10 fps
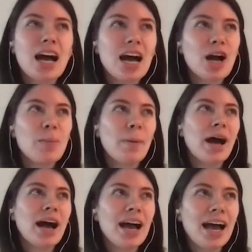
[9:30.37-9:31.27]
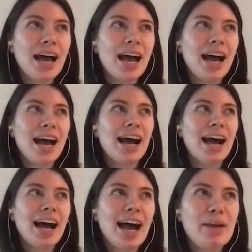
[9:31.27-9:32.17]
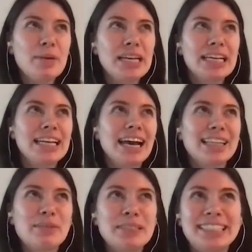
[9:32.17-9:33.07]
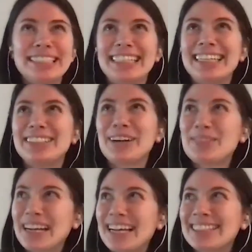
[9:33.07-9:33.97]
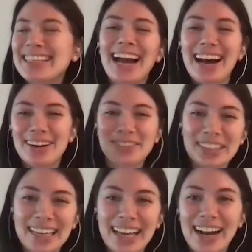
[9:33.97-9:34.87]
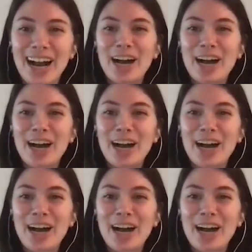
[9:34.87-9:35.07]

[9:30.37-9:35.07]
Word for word: Um, I mean, let me see. Do I want to answer? Yeah, I don't really care.